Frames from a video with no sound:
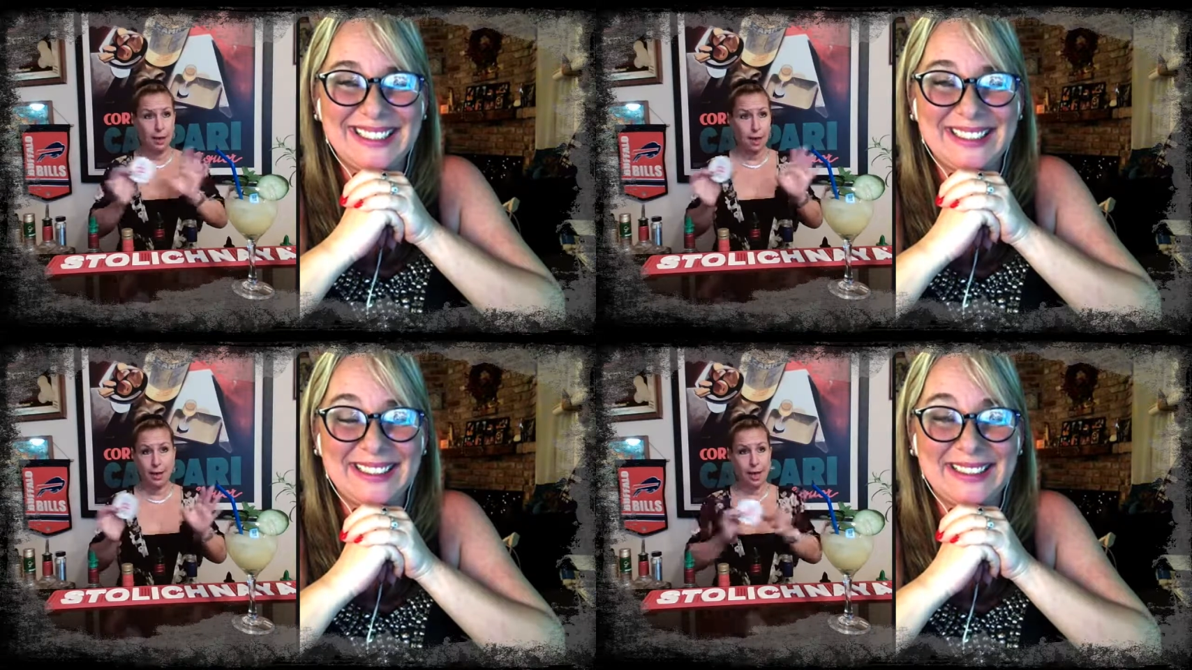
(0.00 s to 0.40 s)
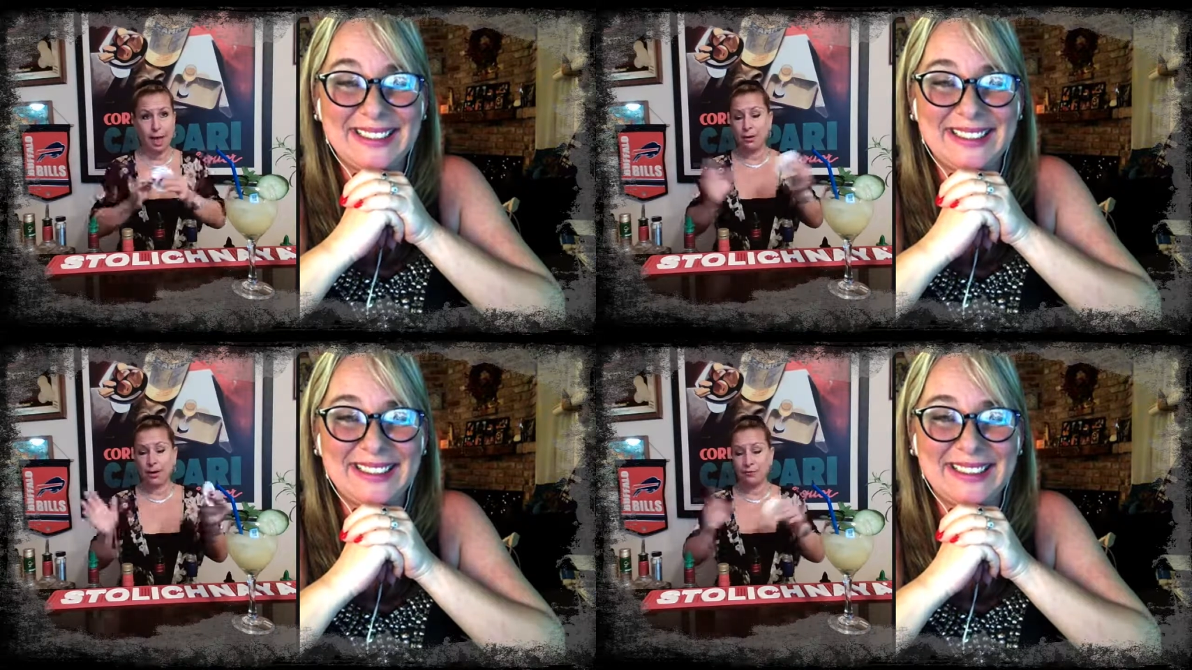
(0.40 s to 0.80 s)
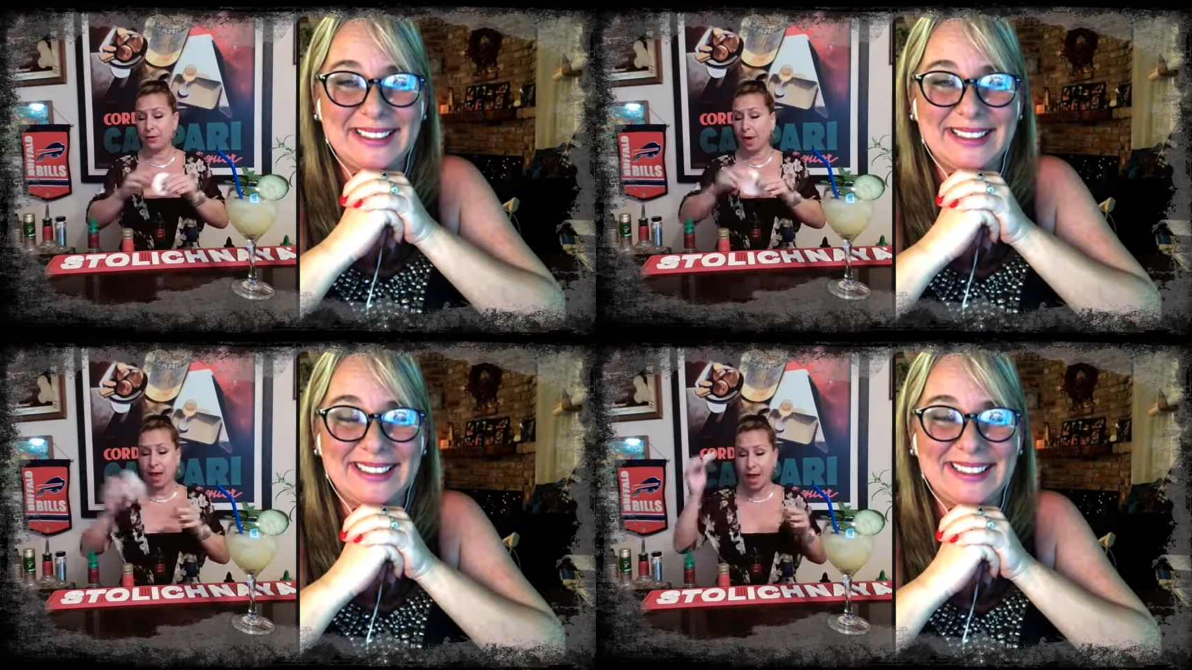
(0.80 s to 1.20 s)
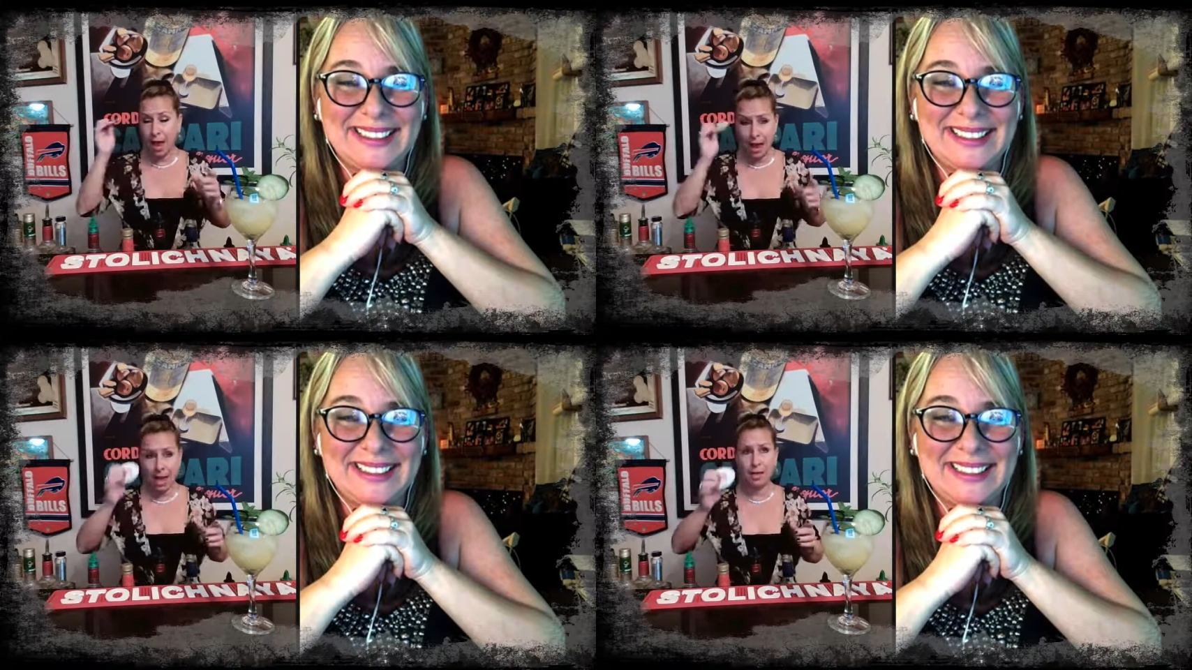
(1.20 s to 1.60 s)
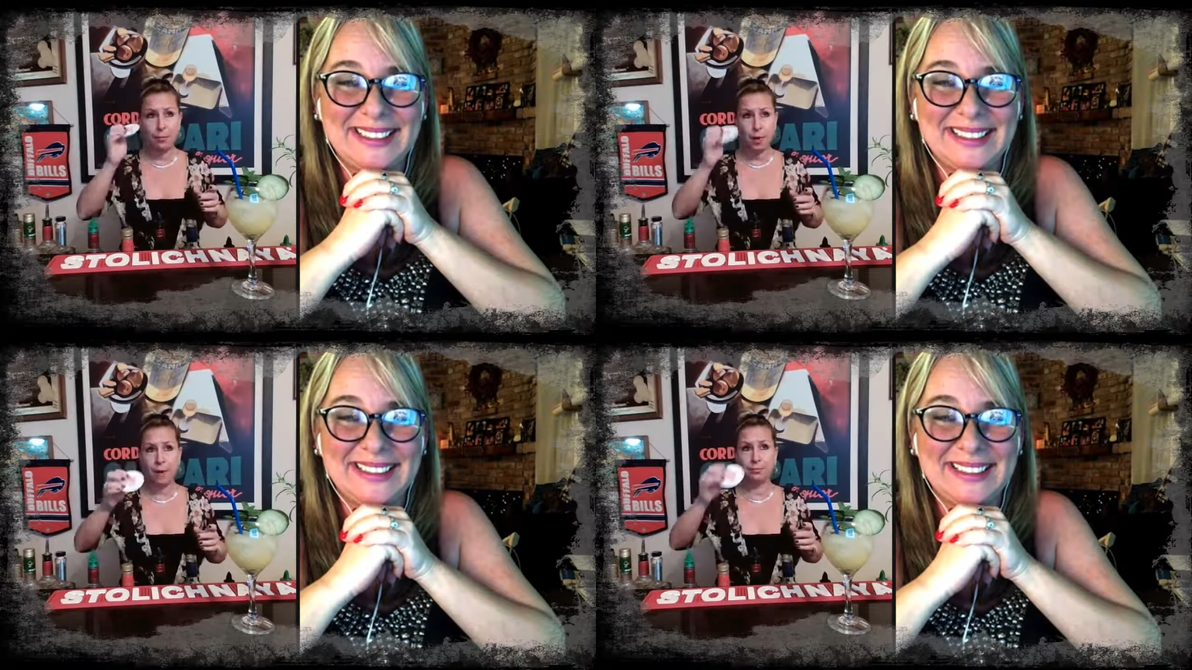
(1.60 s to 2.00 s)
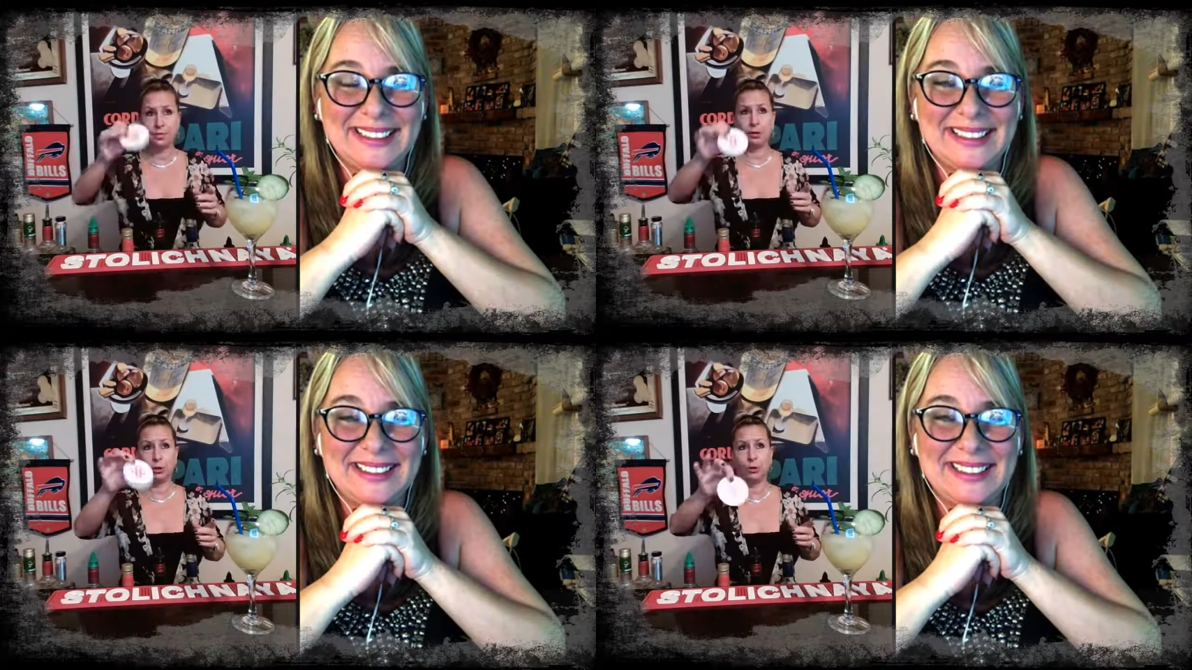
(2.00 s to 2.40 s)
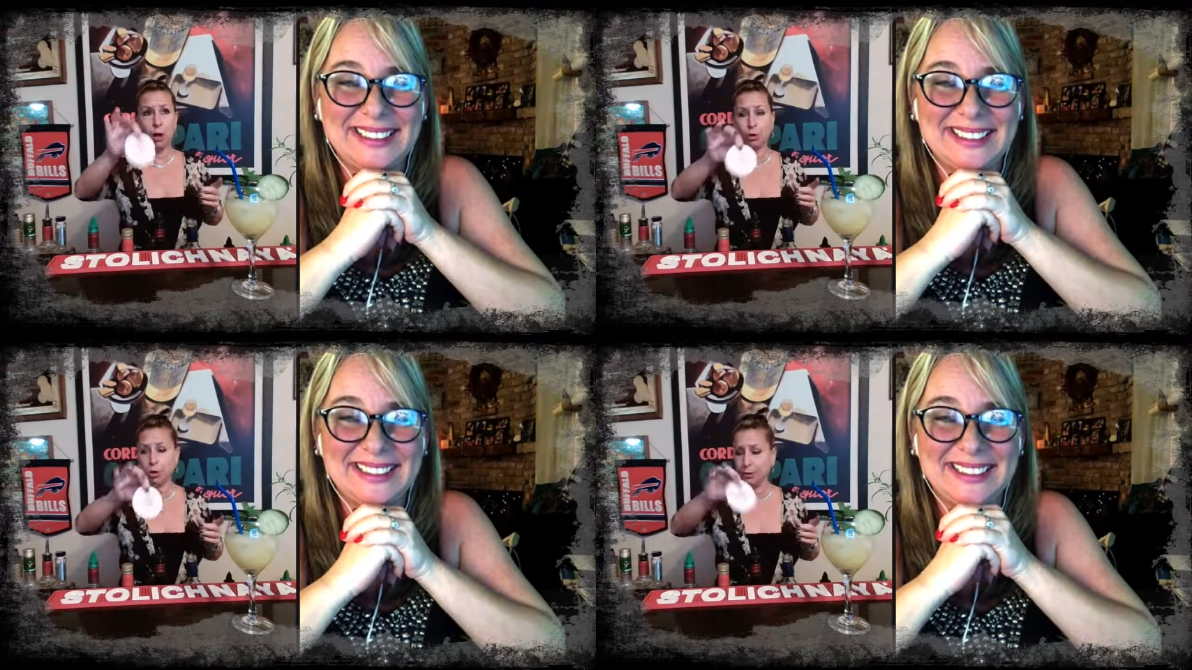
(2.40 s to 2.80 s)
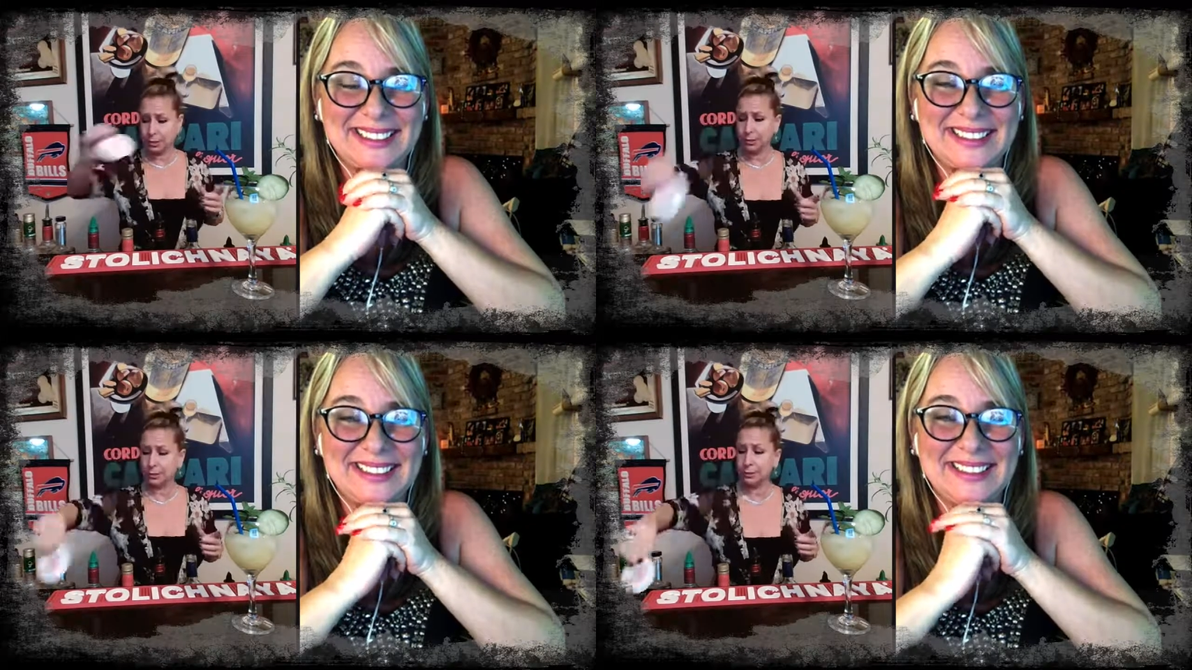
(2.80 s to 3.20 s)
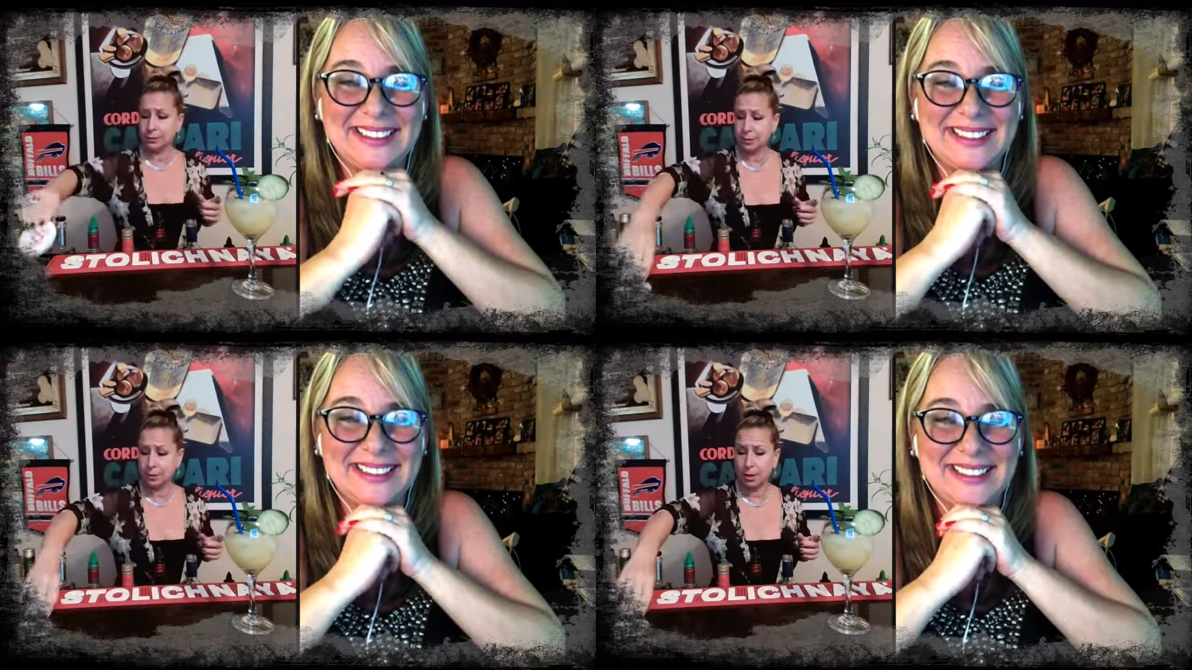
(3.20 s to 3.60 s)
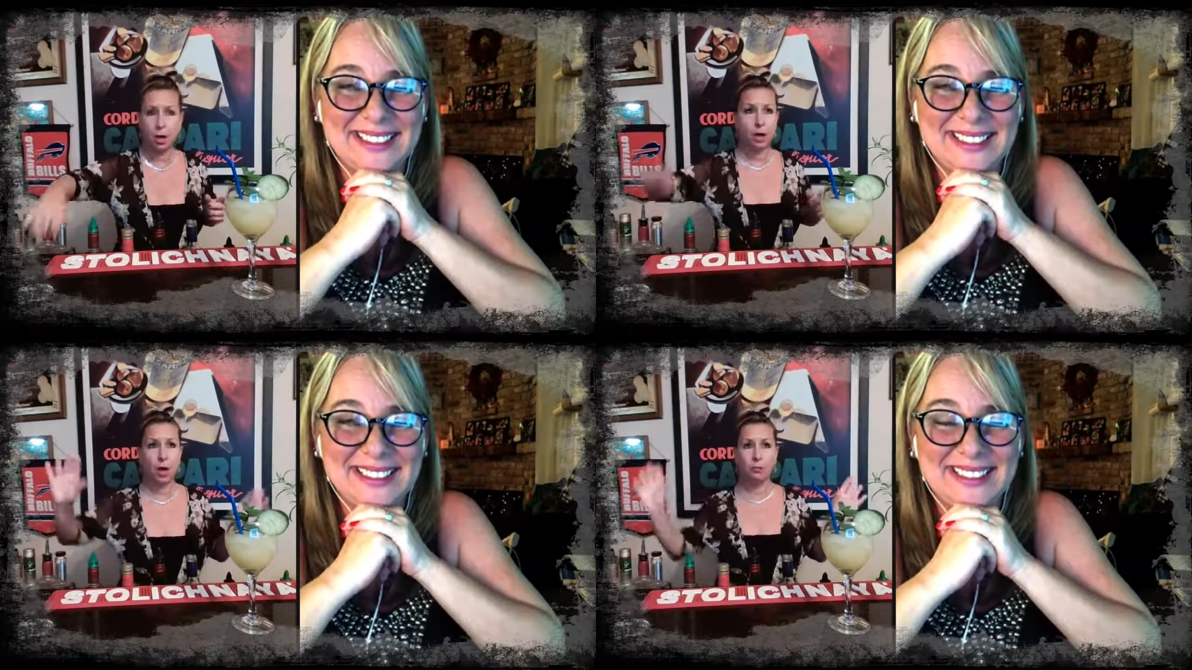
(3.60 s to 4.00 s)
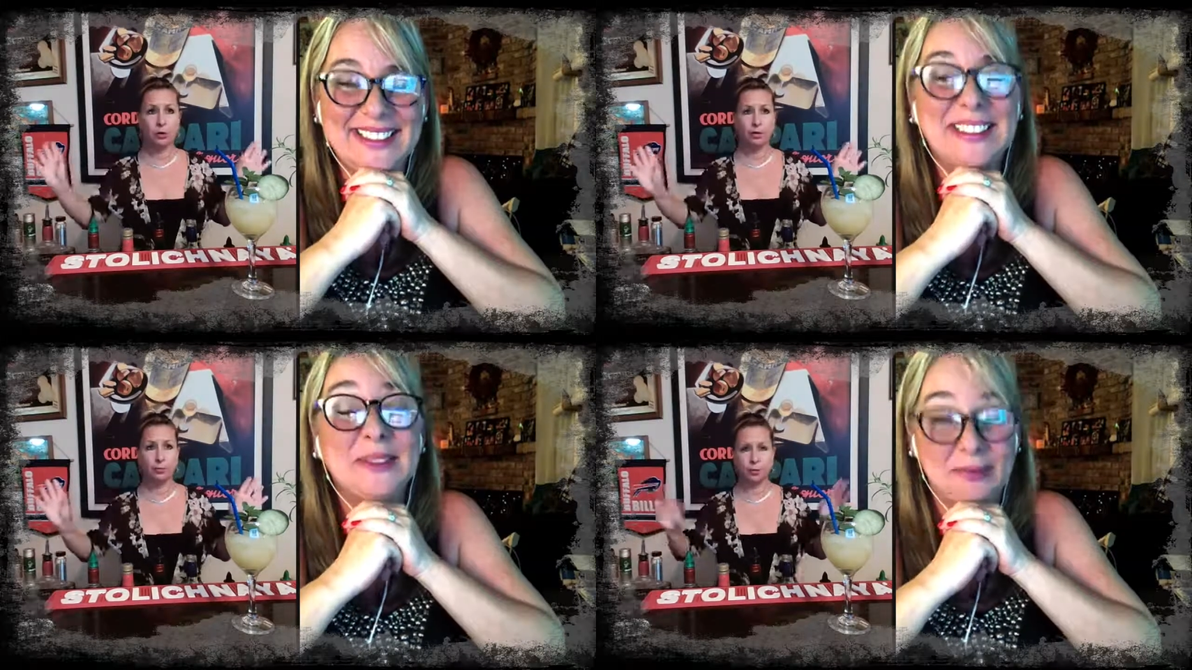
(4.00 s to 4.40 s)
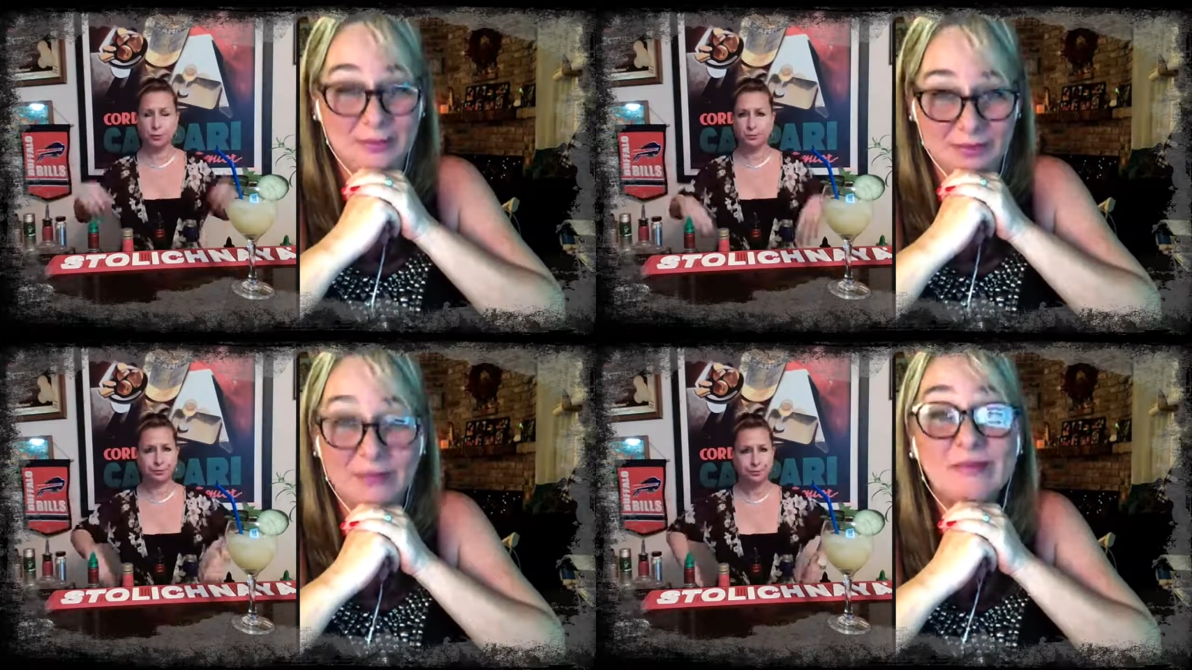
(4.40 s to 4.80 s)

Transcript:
Speaker 1: I, I, I don't have any problem telling you how good this is. Unbelievable.